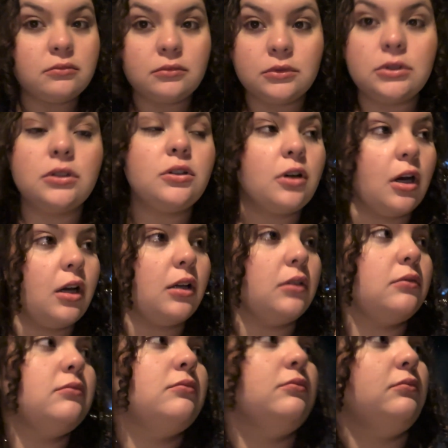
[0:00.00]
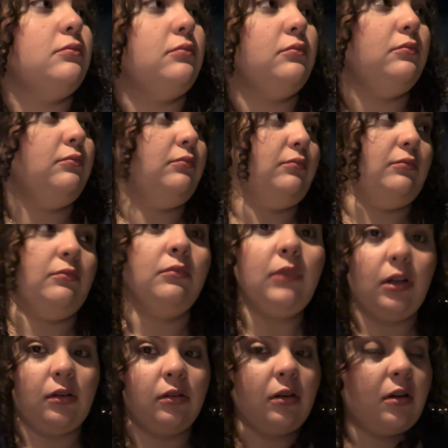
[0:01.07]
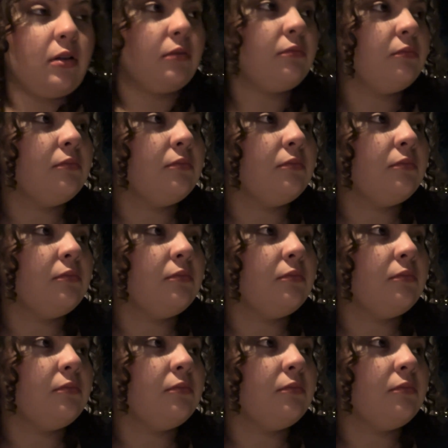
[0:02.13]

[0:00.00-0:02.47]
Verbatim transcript: You're crying. I'm not crying.